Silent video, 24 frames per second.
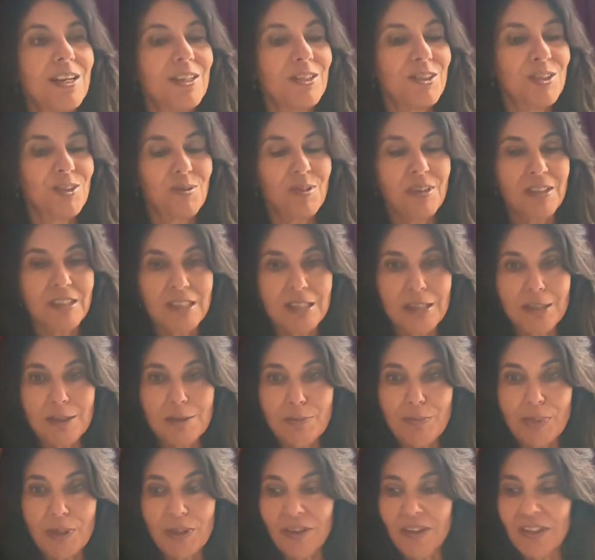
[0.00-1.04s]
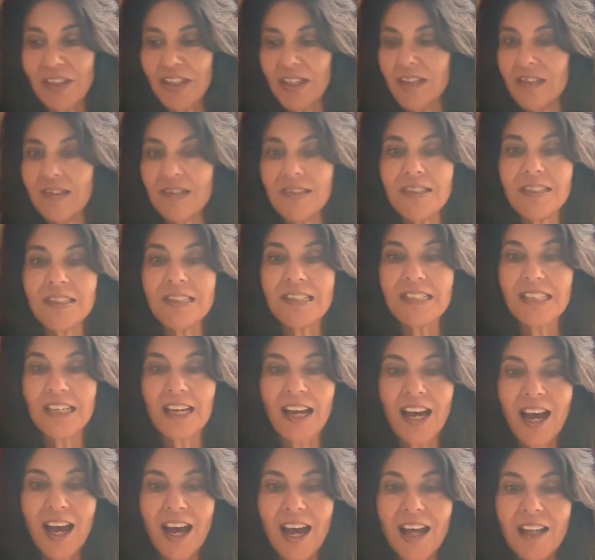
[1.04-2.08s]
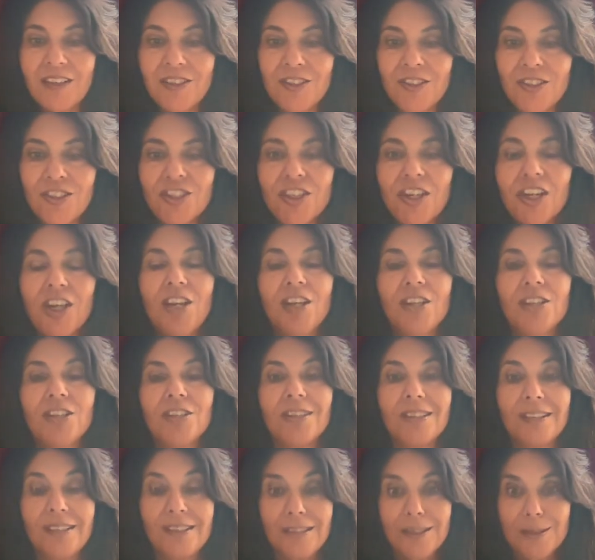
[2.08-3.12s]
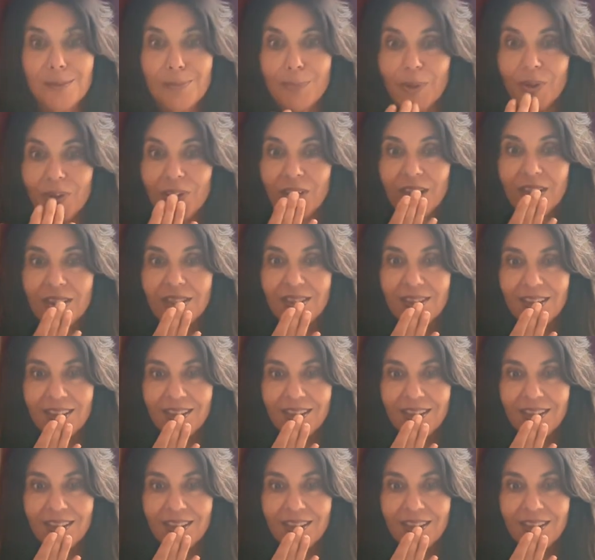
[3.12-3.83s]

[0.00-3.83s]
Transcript: to experience touch, to experience